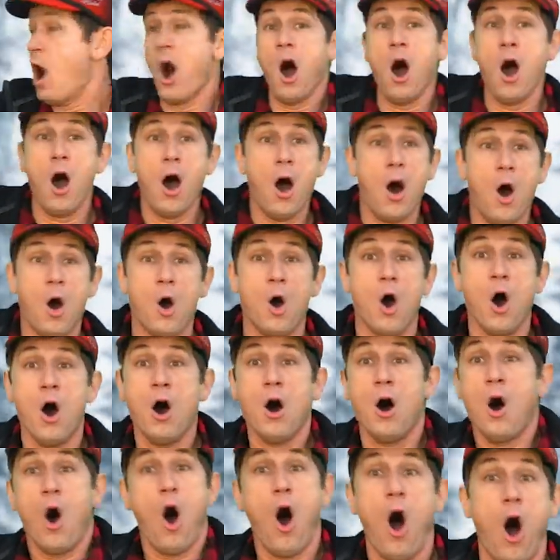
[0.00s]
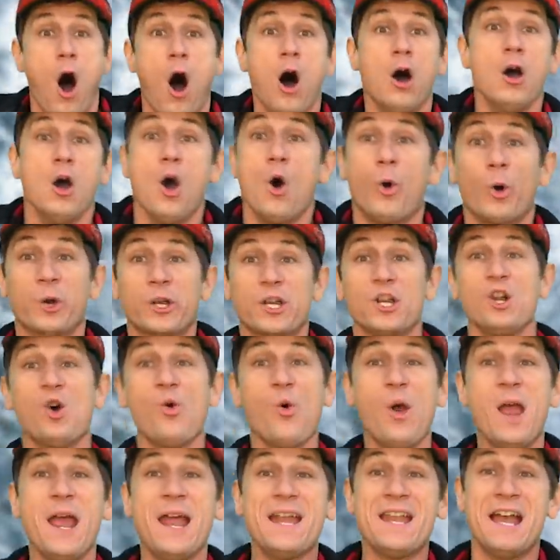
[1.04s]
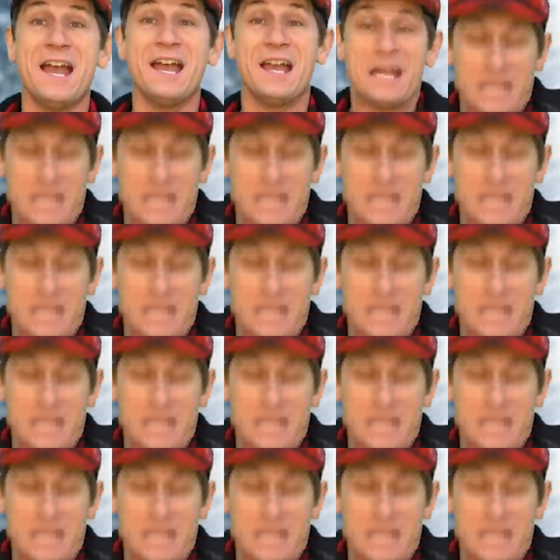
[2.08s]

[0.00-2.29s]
Oh, we're gonna win!